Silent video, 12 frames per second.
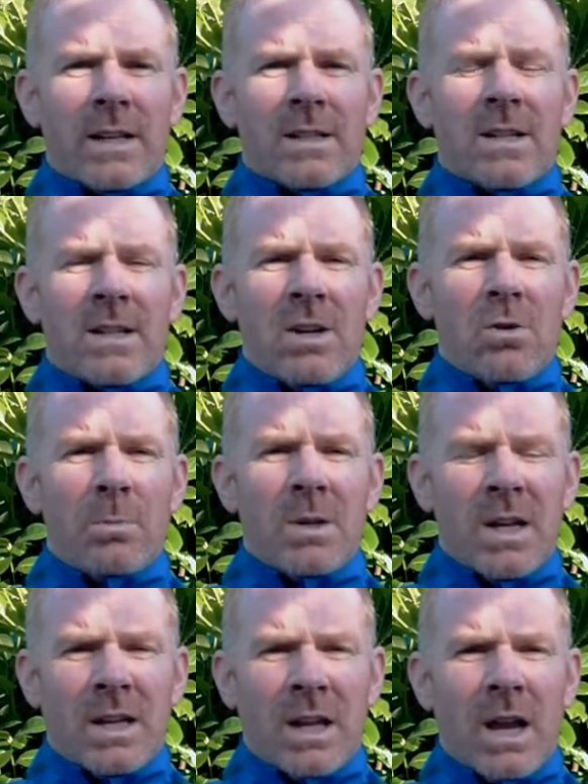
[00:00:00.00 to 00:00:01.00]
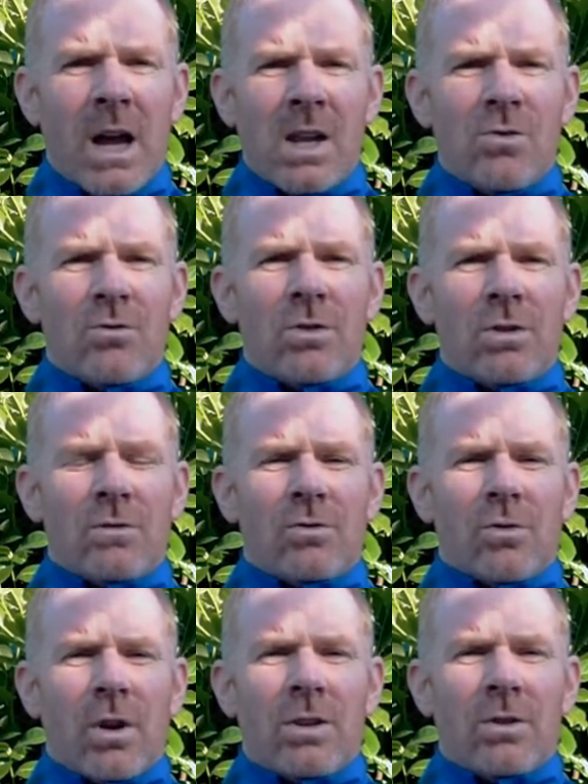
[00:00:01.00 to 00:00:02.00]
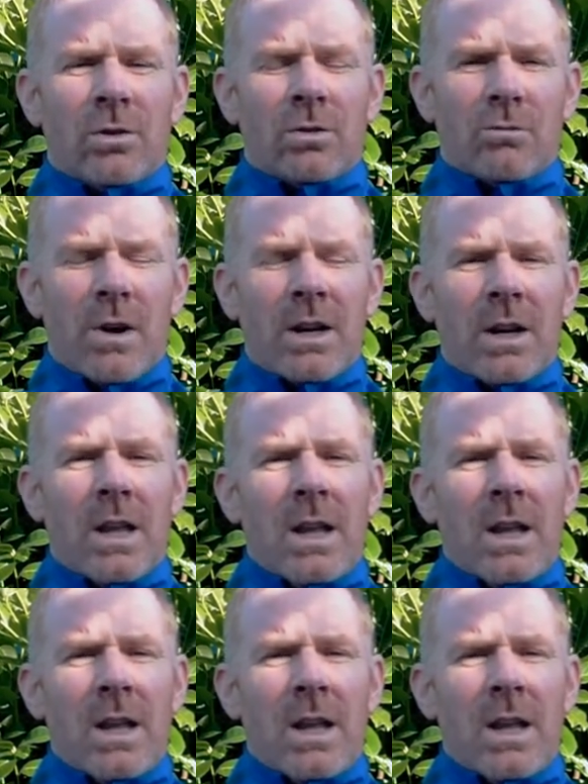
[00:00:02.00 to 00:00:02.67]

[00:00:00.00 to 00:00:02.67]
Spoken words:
As I said, you'll be taking hundreds of strides on a run.